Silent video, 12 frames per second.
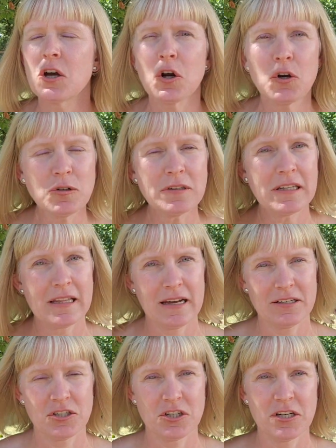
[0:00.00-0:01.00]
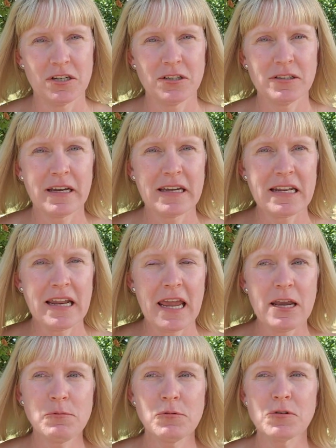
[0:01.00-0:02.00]
early last year, like in
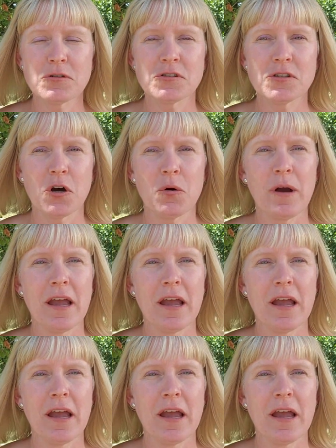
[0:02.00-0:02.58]
April or so,